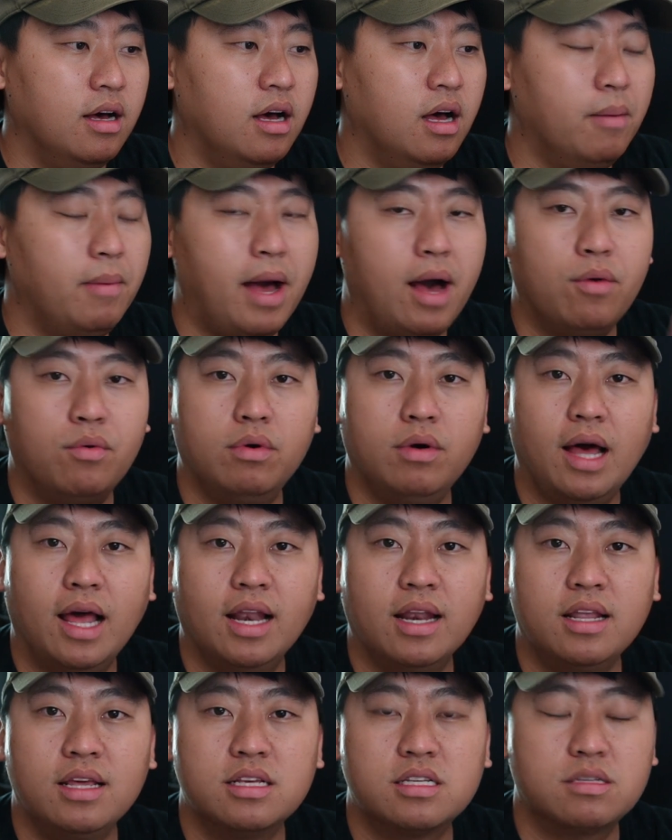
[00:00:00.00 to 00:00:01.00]
I will
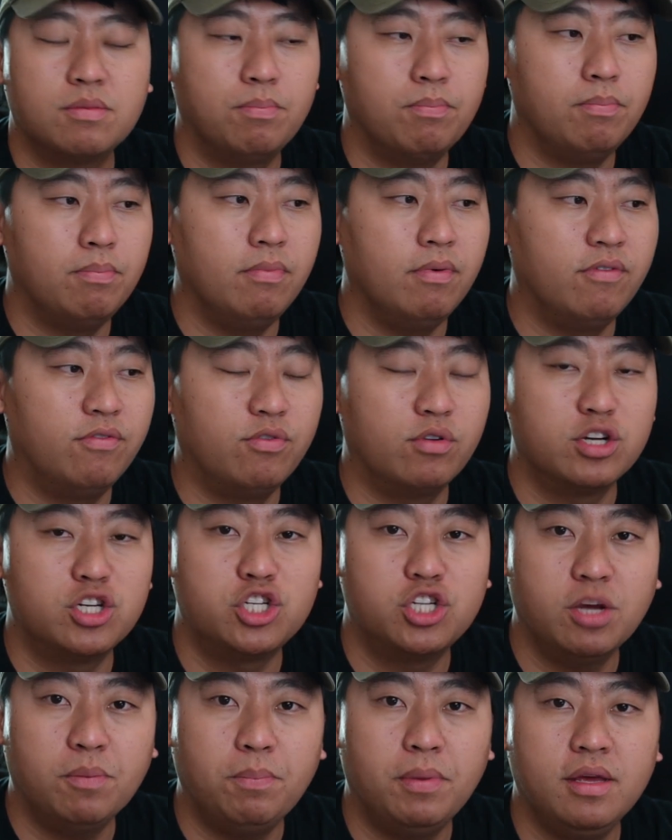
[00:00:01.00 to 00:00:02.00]
at least, for
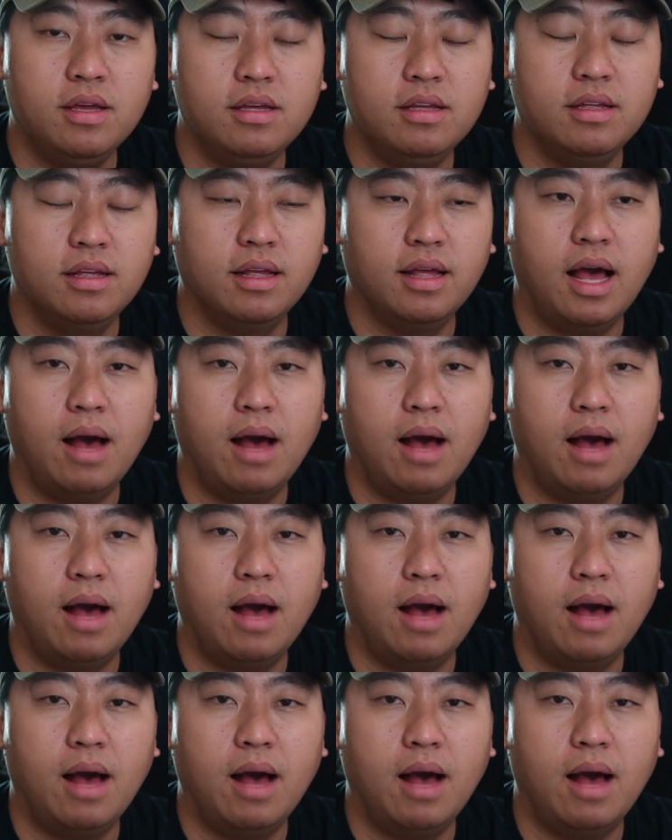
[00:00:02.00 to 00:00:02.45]
shipping,